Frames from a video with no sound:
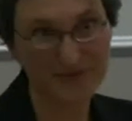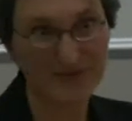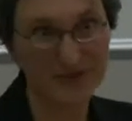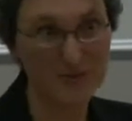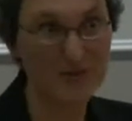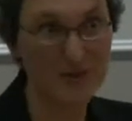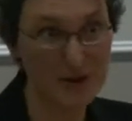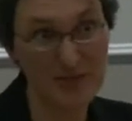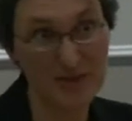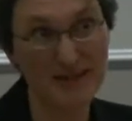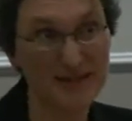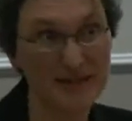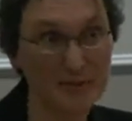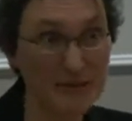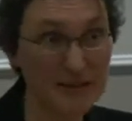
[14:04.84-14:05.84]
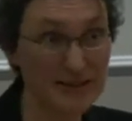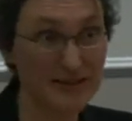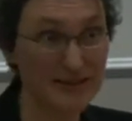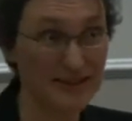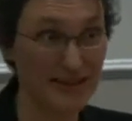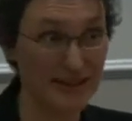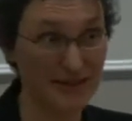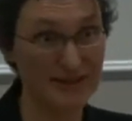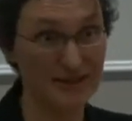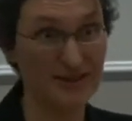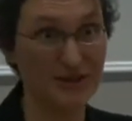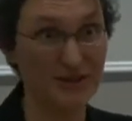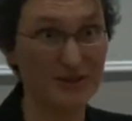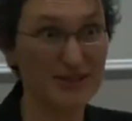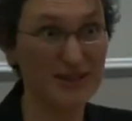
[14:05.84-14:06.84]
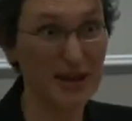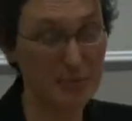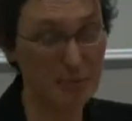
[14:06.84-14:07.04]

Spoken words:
some very basic business skills to get